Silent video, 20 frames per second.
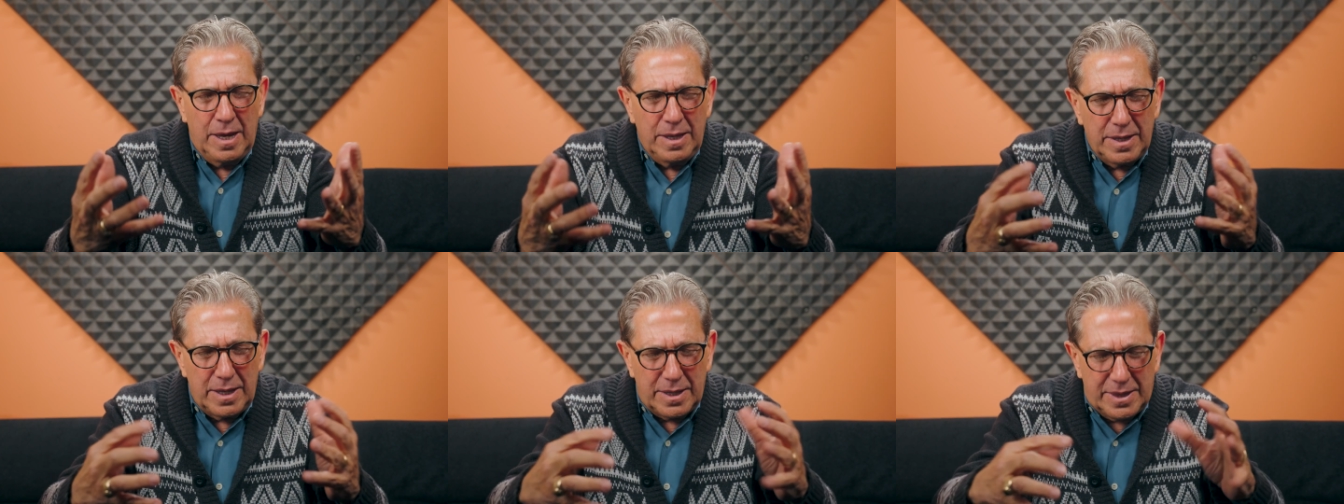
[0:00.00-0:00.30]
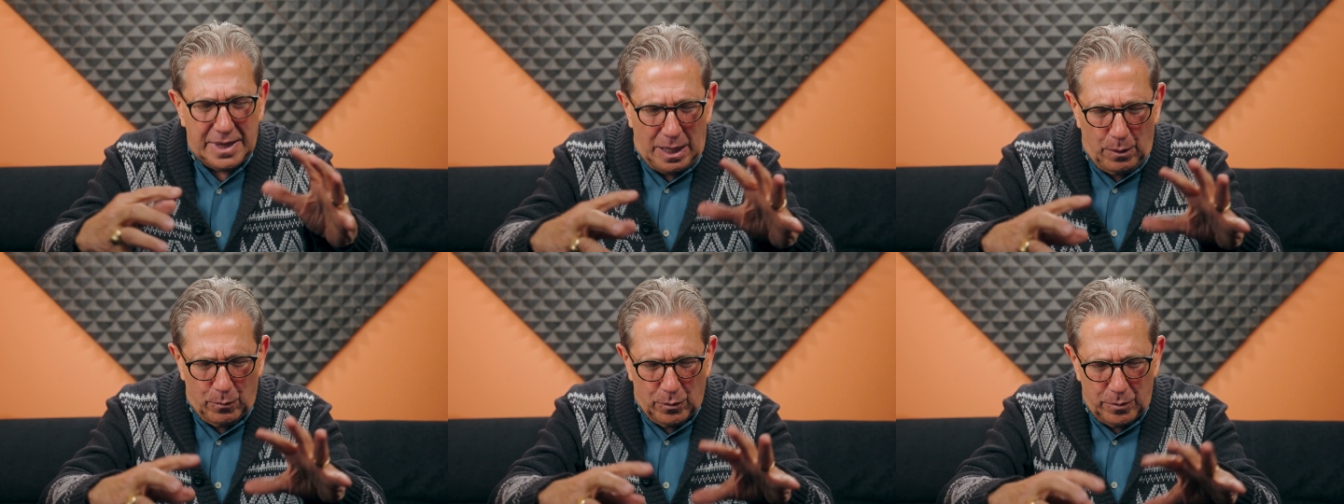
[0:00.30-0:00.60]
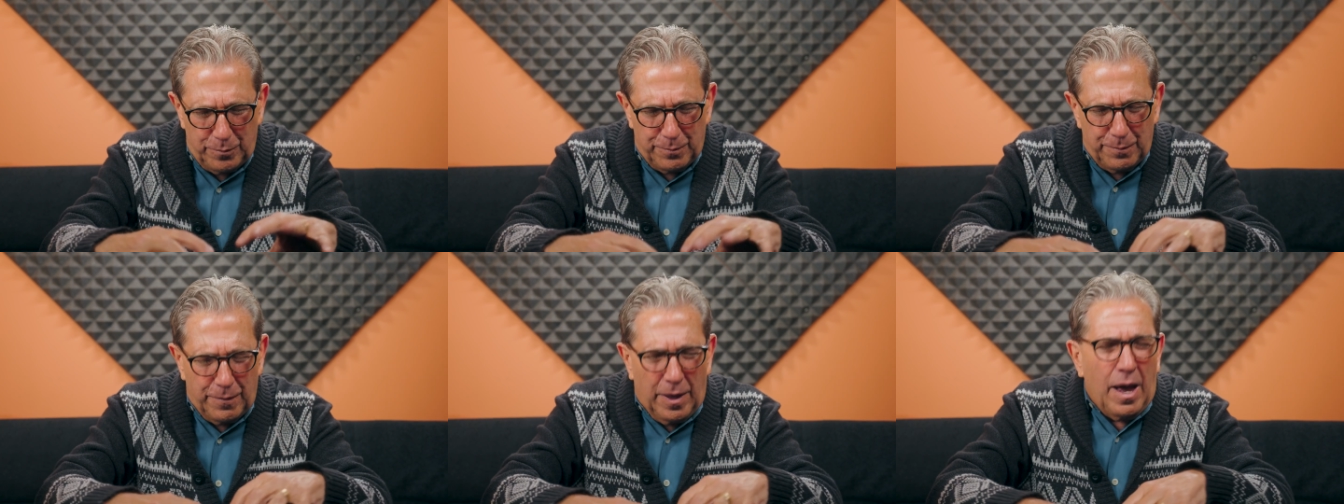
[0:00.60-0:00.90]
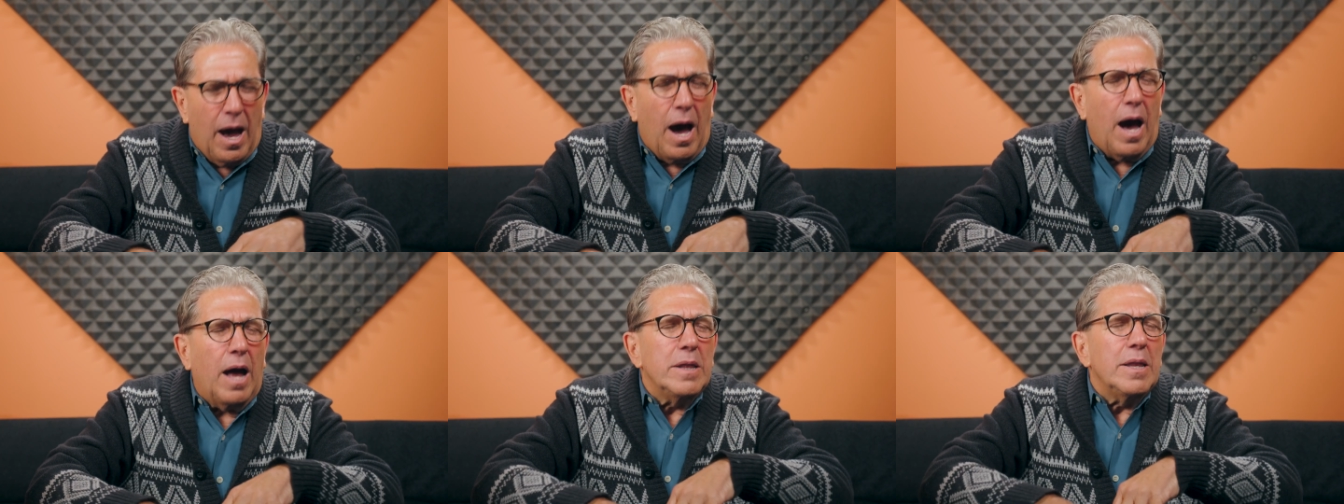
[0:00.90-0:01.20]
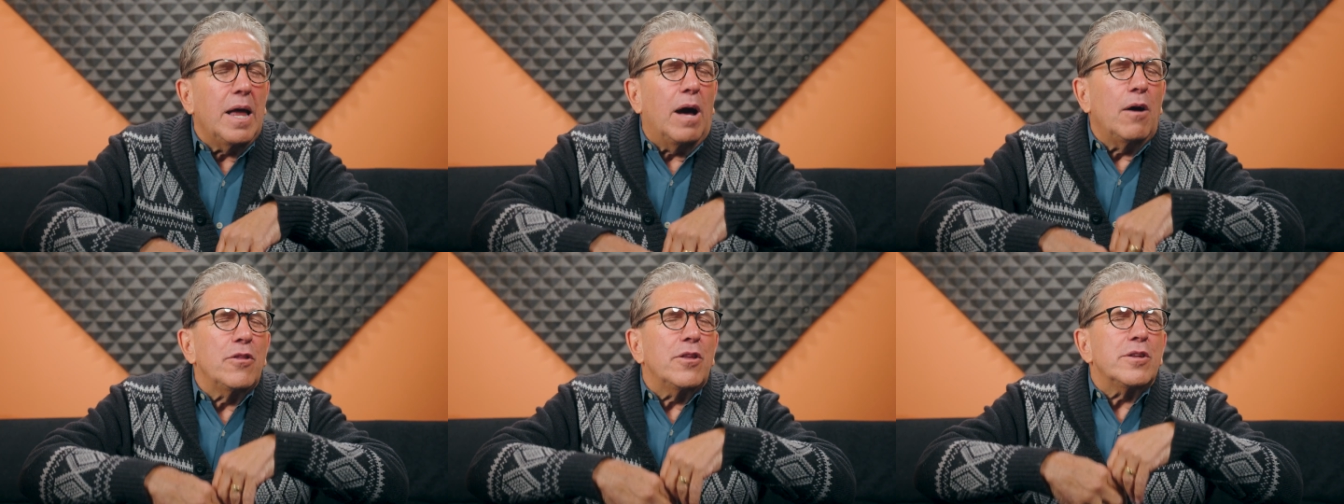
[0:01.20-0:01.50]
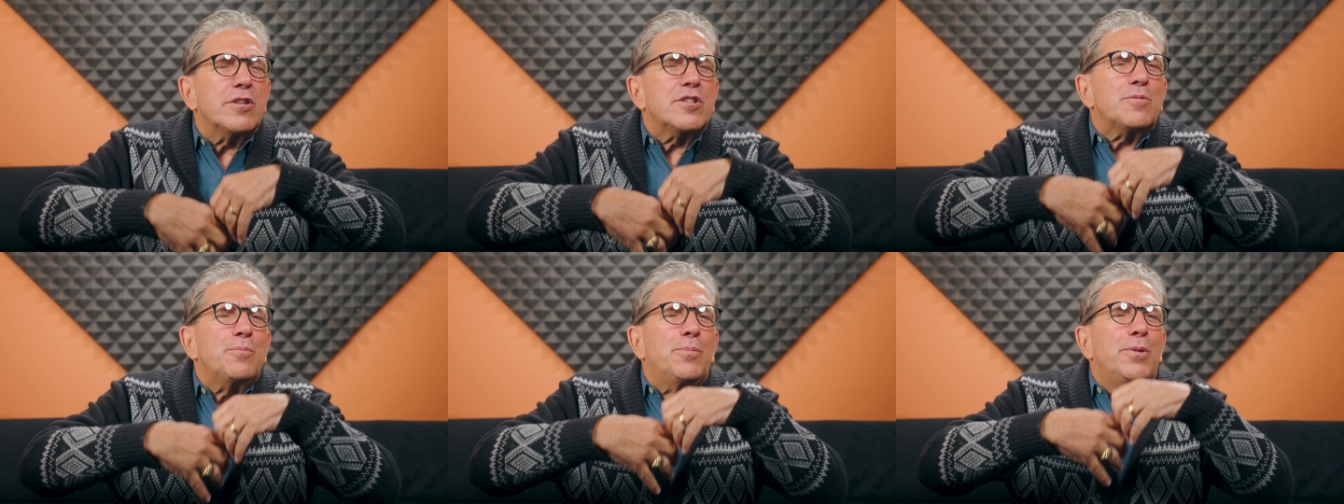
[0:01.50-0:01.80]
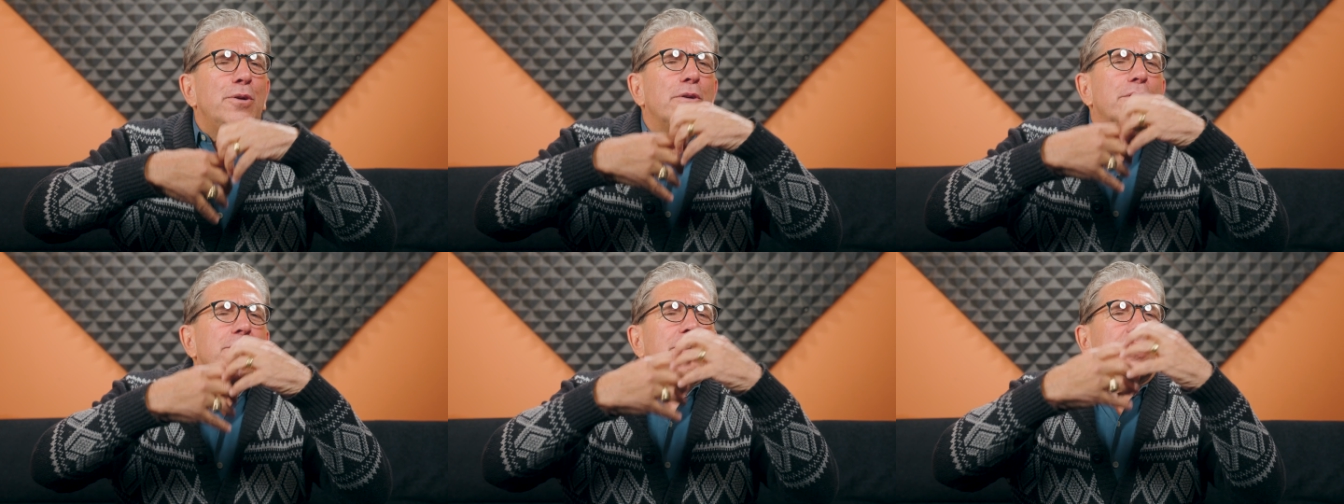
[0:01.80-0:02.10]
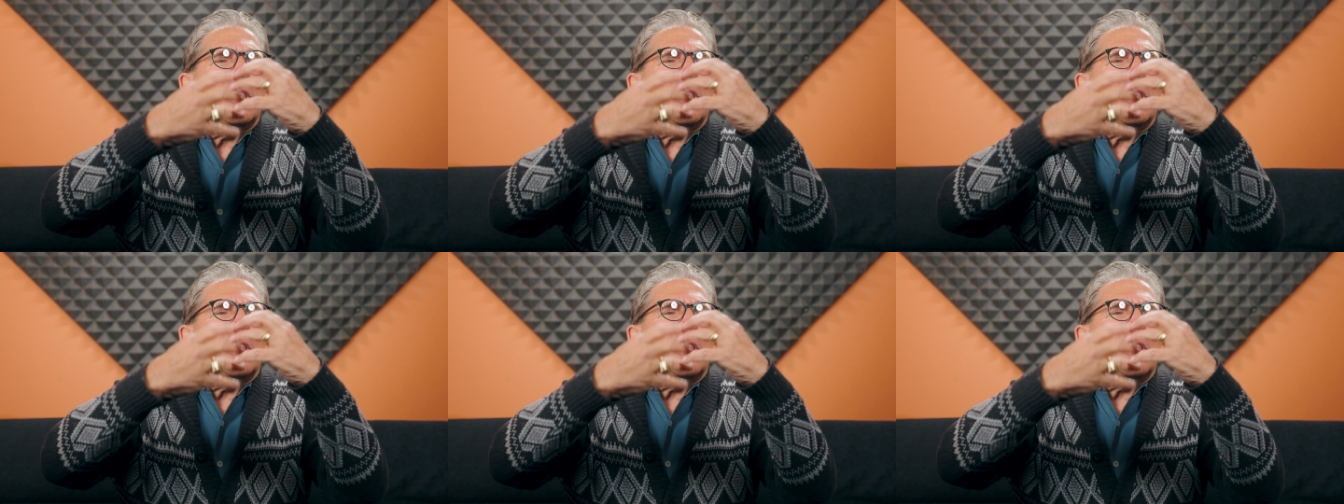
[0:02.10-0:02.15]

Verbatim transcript: that they would allow the Spirit,